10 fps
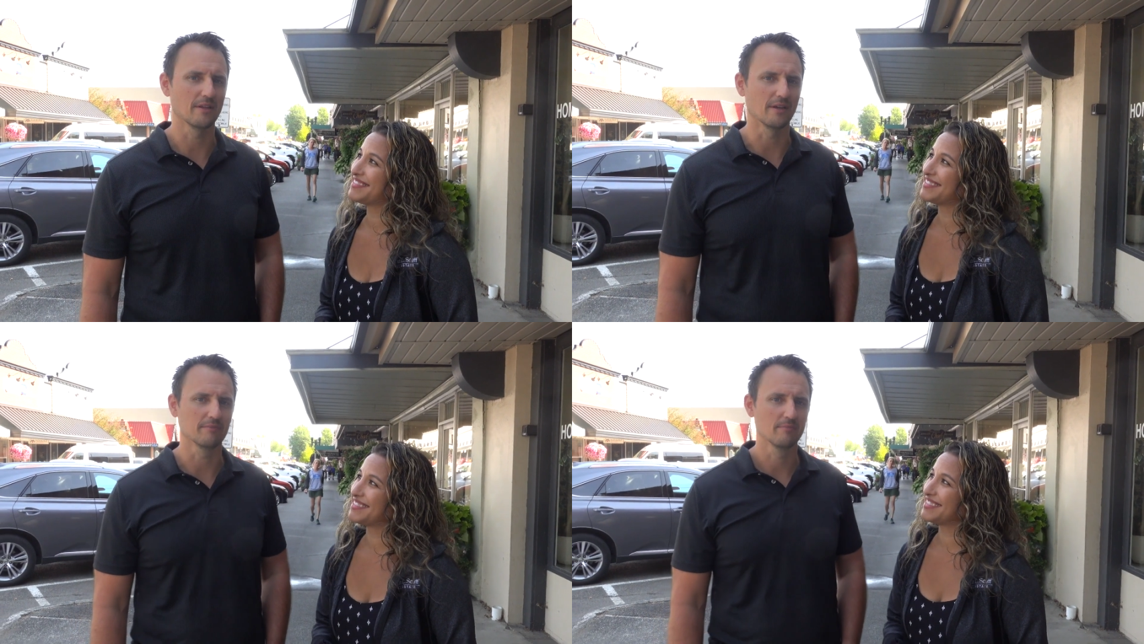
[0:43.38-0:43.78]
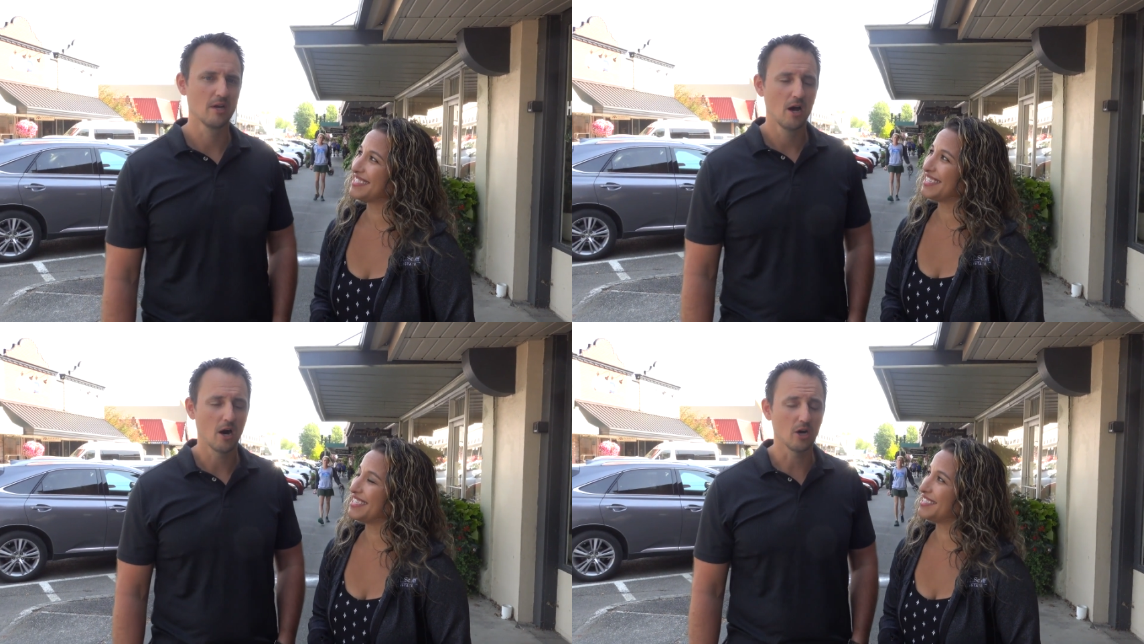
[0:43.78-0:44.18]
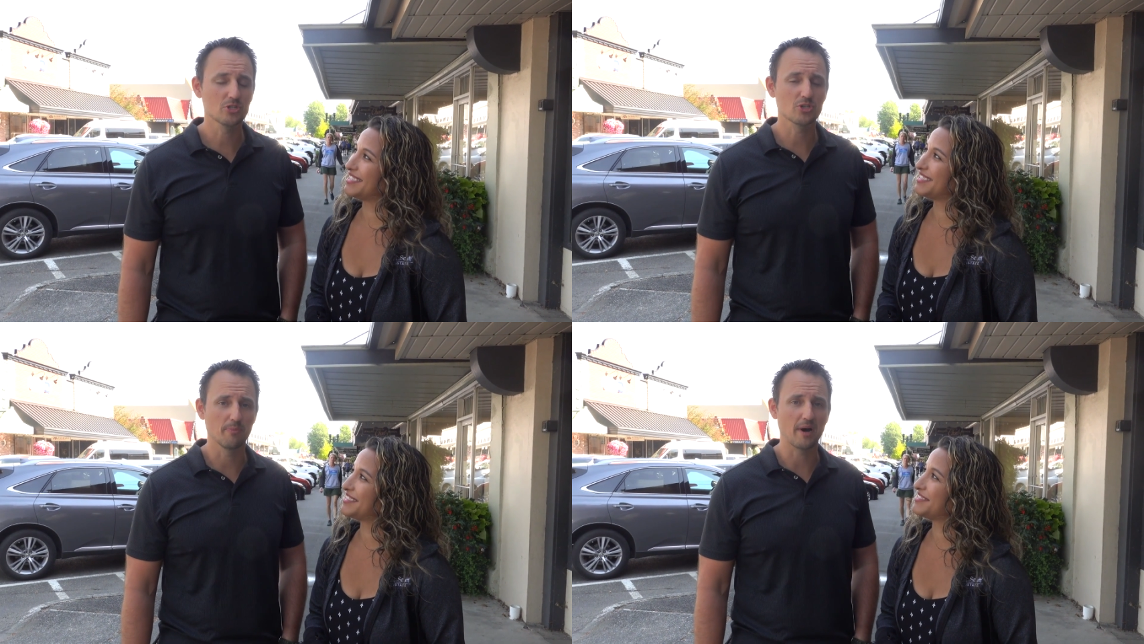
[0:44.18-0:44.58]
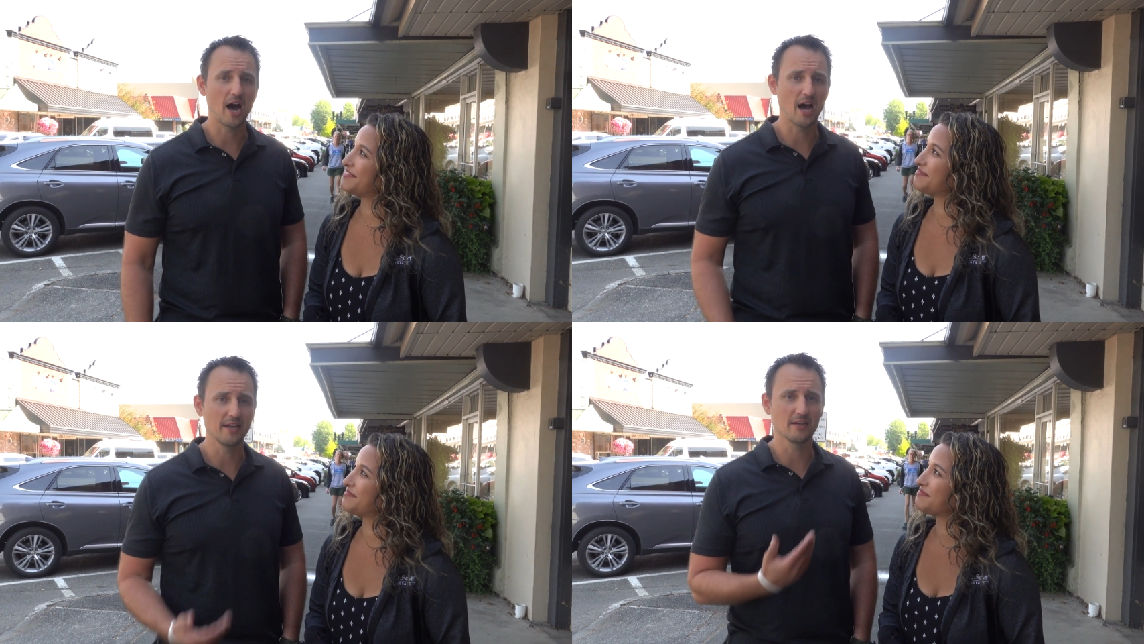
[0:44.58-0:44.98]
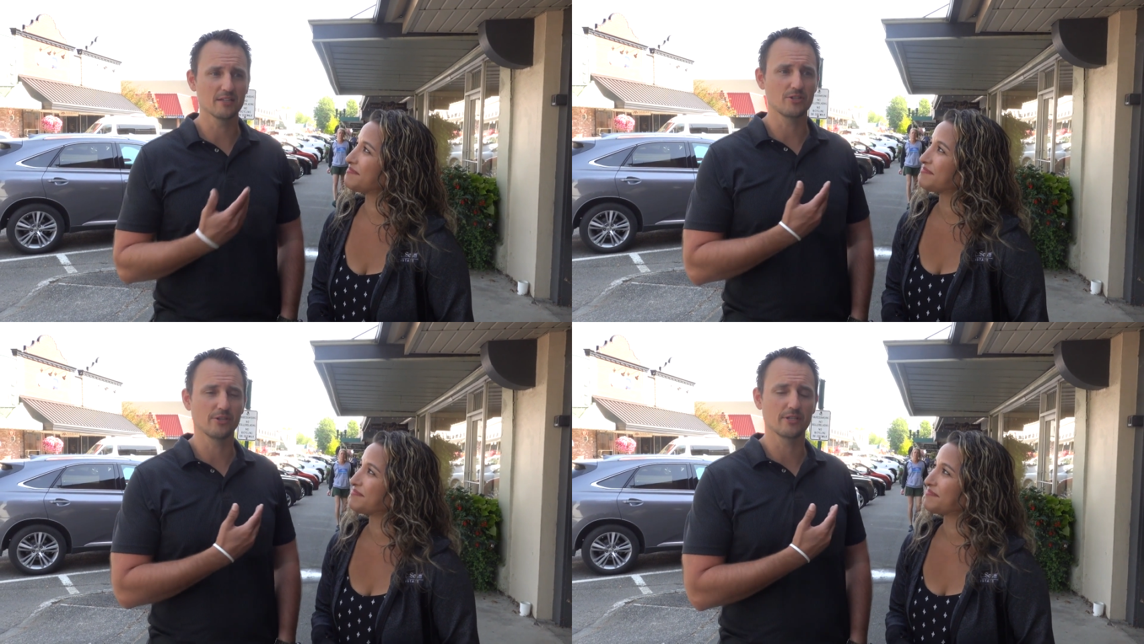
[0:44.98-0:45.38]
Speaker 1: thing. Also behind
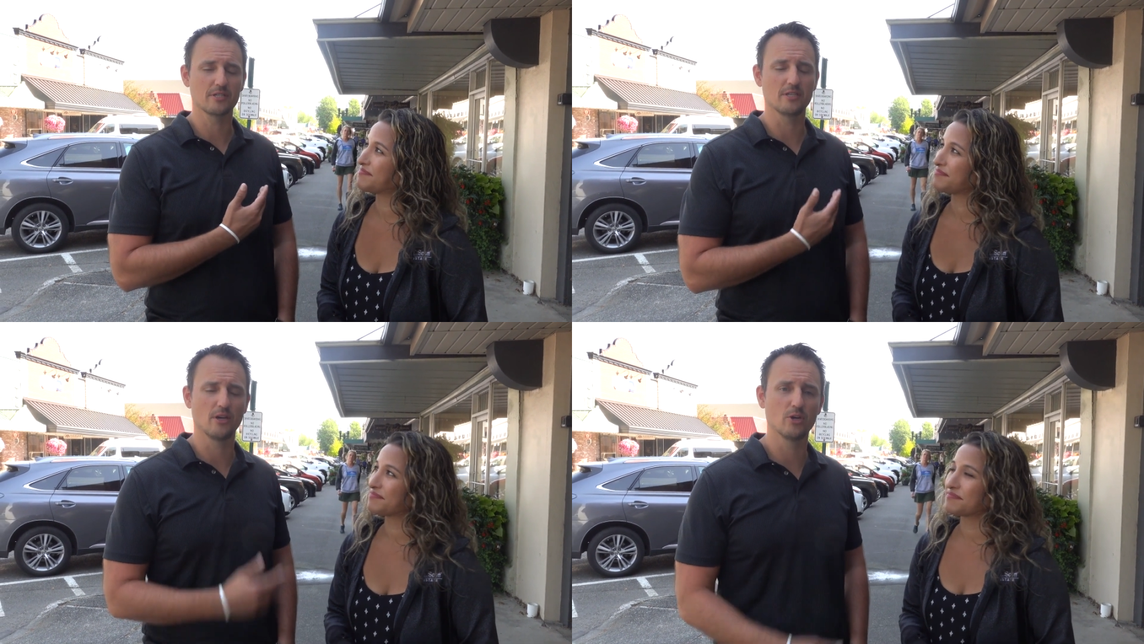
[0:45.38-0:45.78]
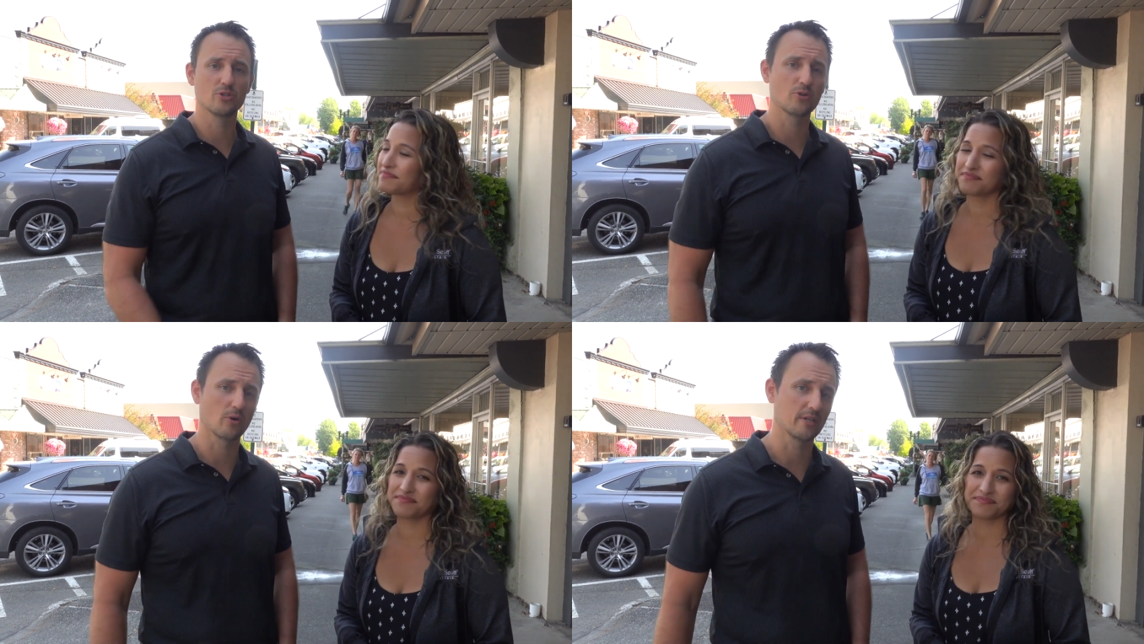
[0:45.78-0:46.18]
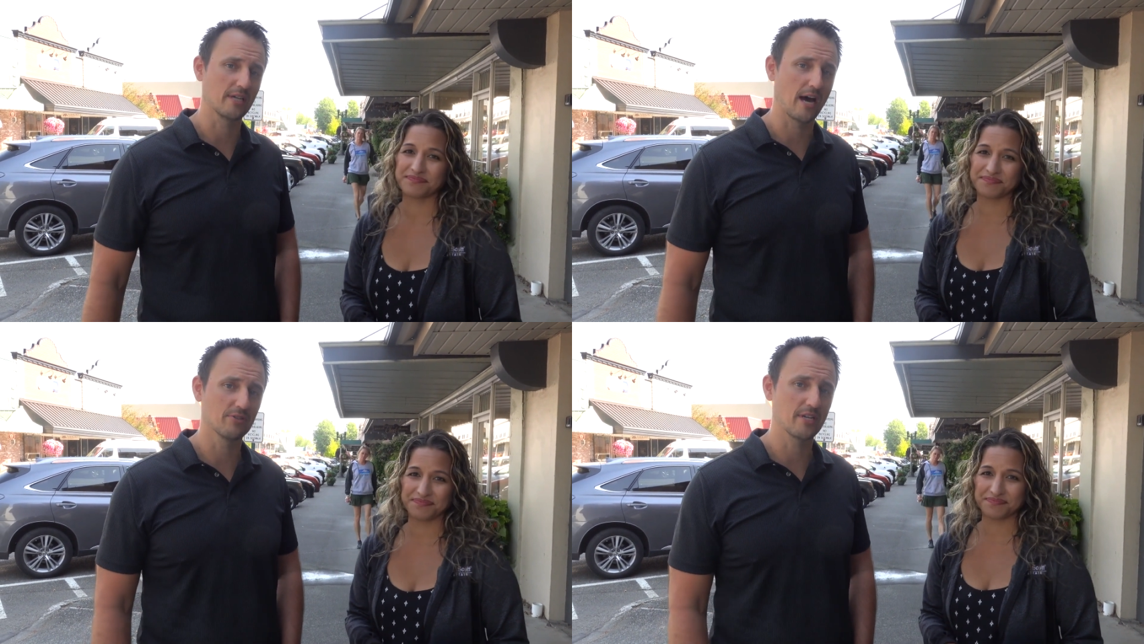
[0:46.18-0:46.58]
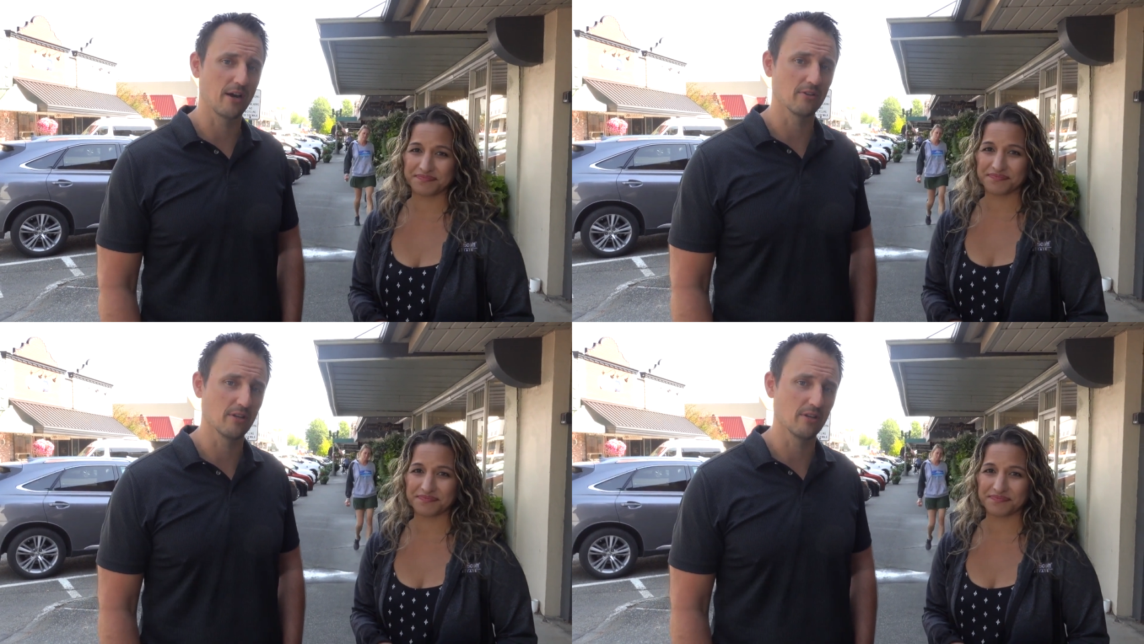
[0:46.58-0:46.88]
us, you can see historic downtown